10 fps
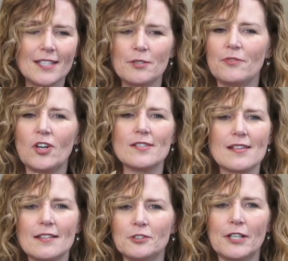You know, we've got
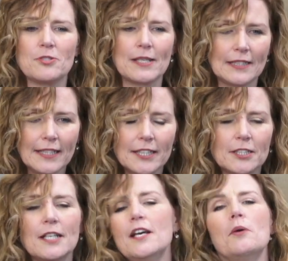solid, graduated, layered,